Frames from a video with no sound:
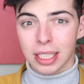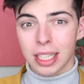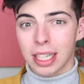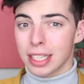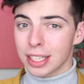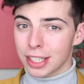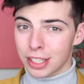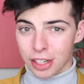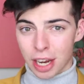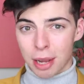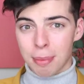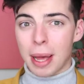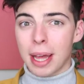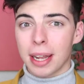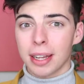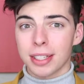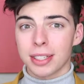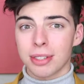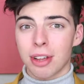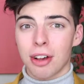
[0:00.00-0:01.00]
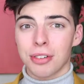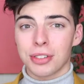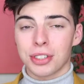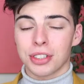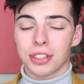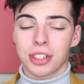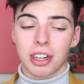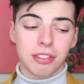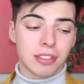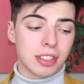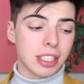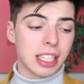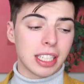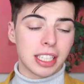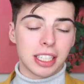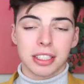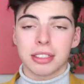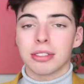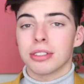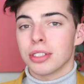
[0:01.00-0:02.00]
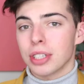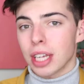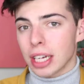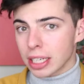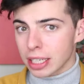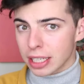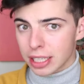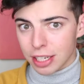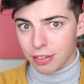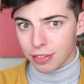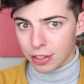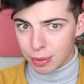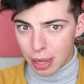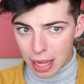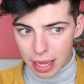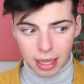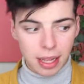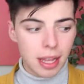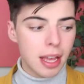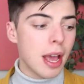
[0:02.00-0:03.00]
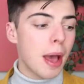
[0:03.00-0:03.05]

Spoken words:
Instagram handles. Obviously you're going to have to, like, you know, do that kind of stuff as well.